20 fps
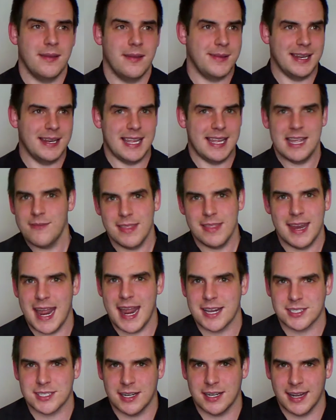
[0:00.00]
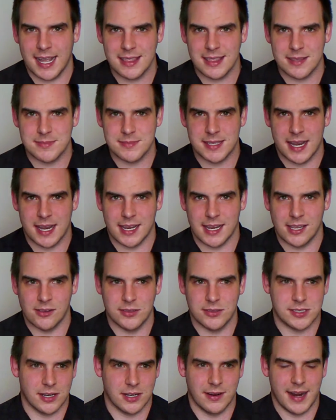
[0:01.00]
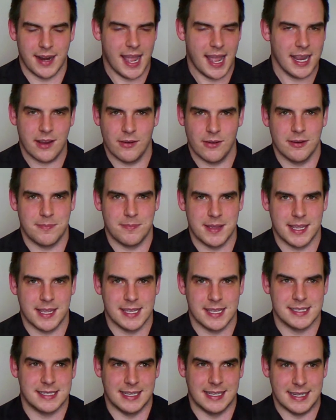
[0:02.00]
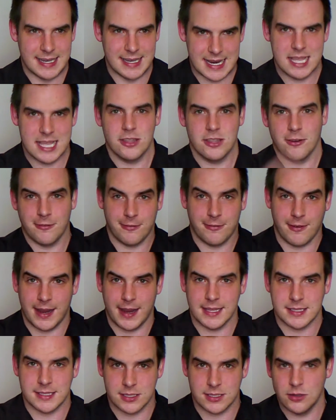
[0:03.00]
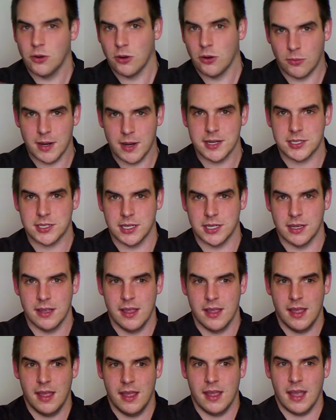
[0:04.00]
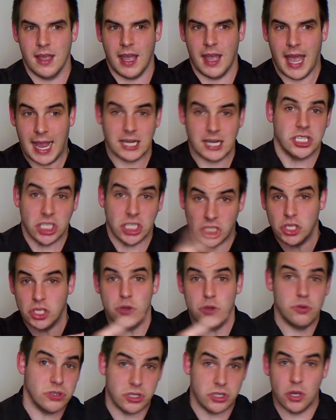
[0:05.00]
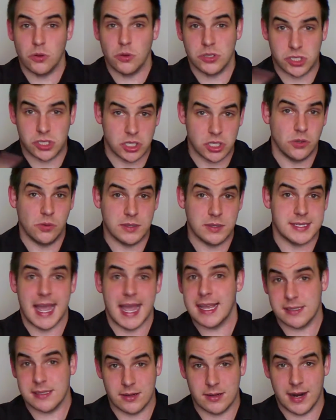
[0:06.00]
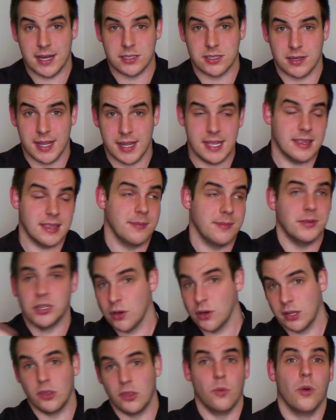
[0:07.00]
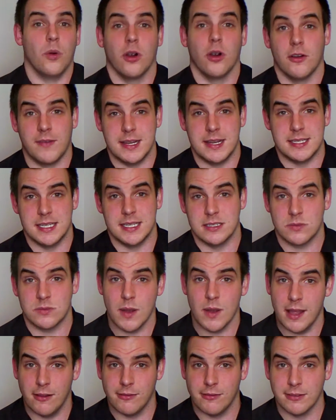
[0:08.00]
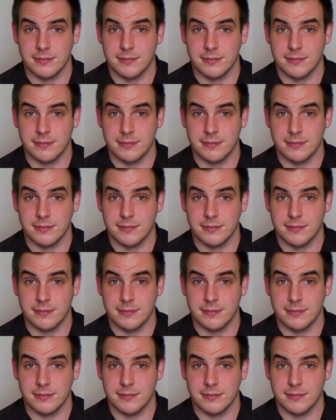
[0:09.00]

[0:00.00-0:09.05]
I mean, even the national anthems that he used are inaccurate because neither France nor Russia actually used those tunes as their national anthem during the War of 1812.